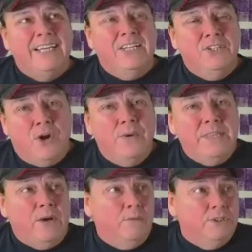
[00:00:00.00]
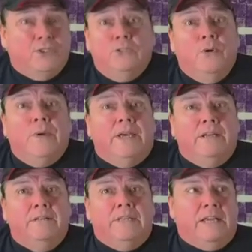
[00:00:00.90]
knowing that we're still doing
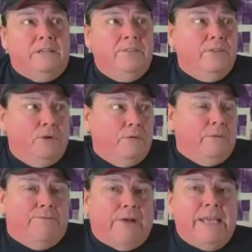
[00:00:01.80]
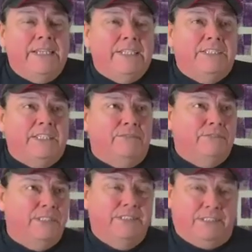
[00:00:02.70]
it that even though we've been fighting this stuff
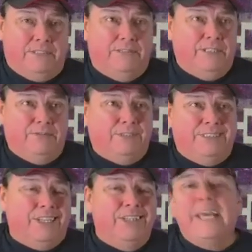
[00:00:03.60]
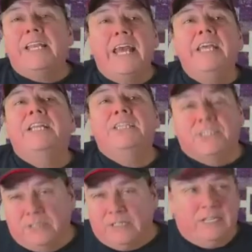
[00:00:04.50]
since you know since the late 80s
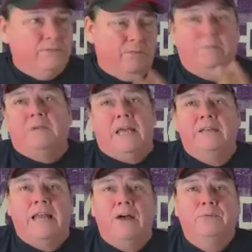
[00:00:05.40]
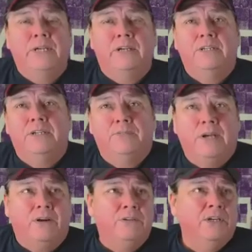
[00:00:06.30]
and and and now we here we
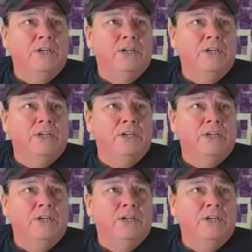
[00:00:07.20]
are